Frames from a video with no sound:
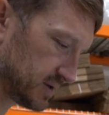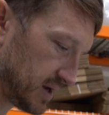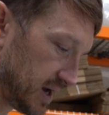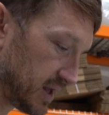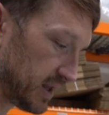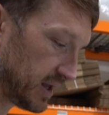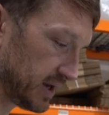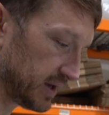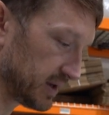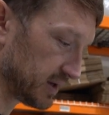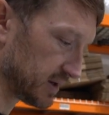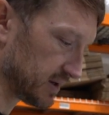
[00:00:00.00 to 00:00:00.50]
I
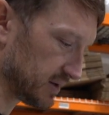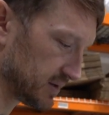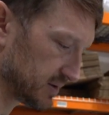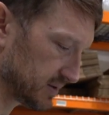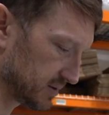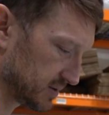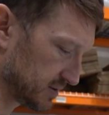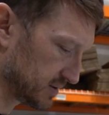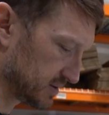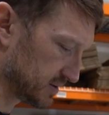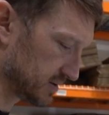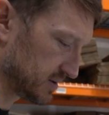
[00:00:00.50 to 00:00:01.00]
like it.
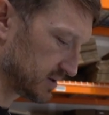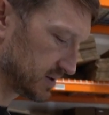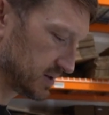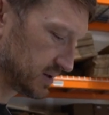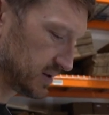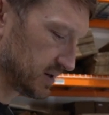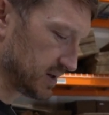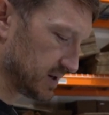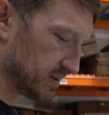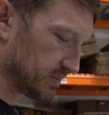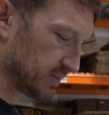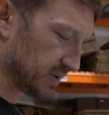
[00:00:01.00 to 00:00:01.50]
Yeah.
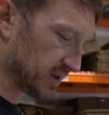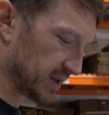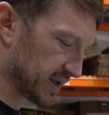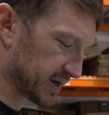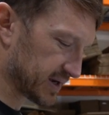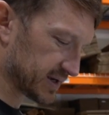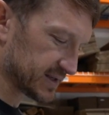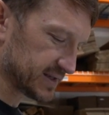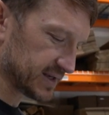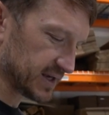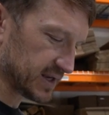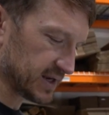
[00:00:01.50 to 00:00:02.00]
But like
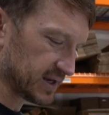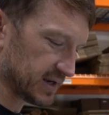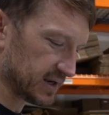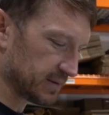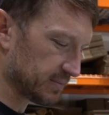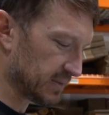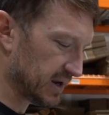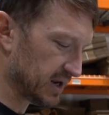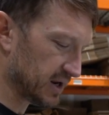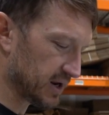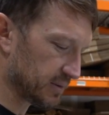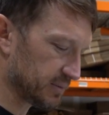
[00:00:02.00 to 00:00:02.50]
I said, it
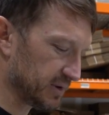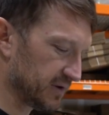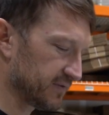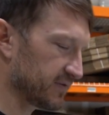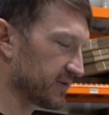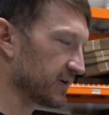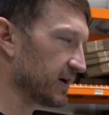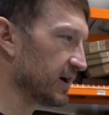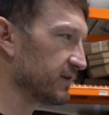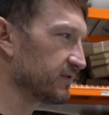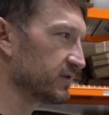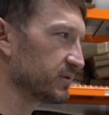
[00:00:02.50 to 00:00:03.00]
may not be
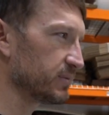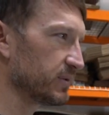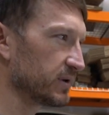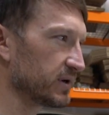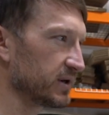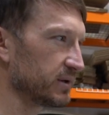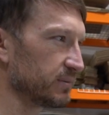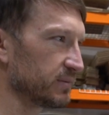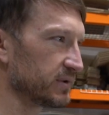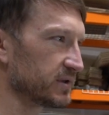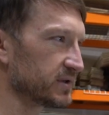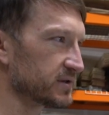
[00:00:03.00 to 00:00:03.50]
for
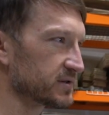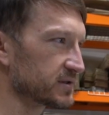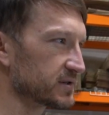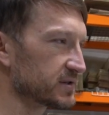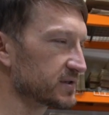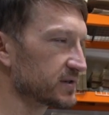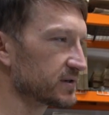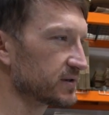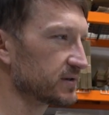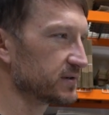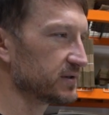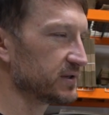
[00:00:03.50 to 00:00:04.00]
everybody, but there's a
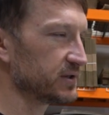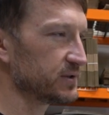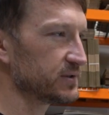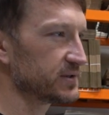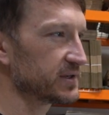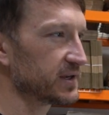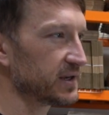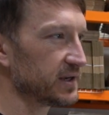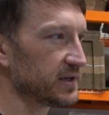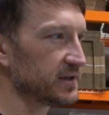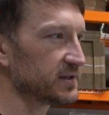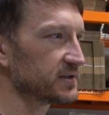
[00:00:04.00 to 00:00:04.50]
certain use
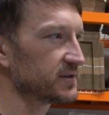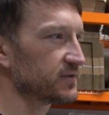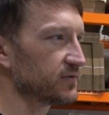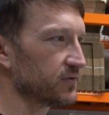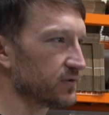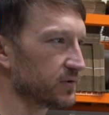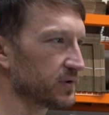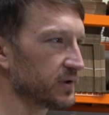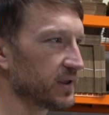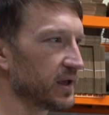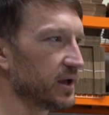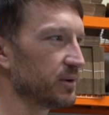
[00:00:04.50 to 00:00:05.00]
case
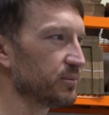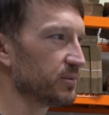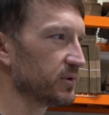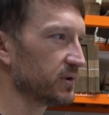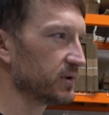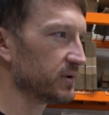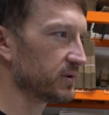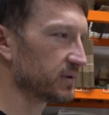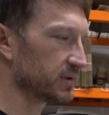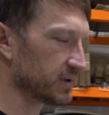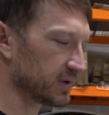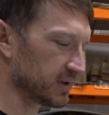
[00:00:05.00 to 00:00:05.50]
for that
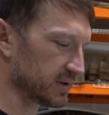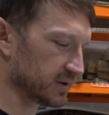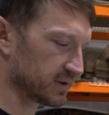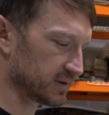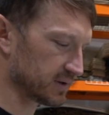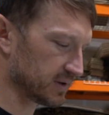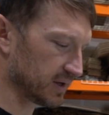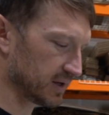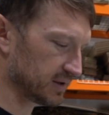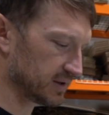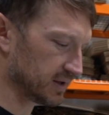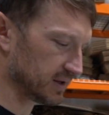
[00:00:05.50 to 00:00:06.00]
boot yeah. that
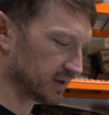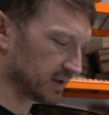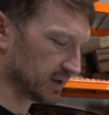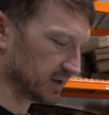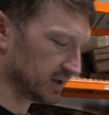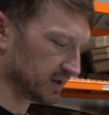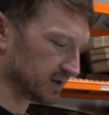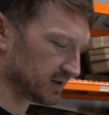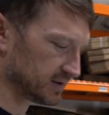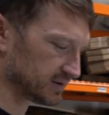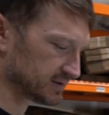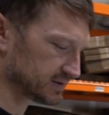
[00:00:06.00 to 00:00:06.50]
I think it
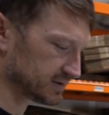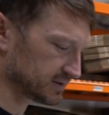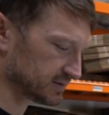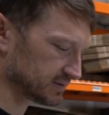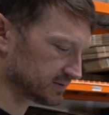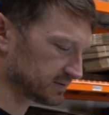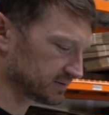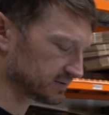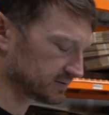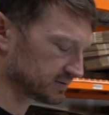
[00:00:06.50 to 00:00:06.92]
hits.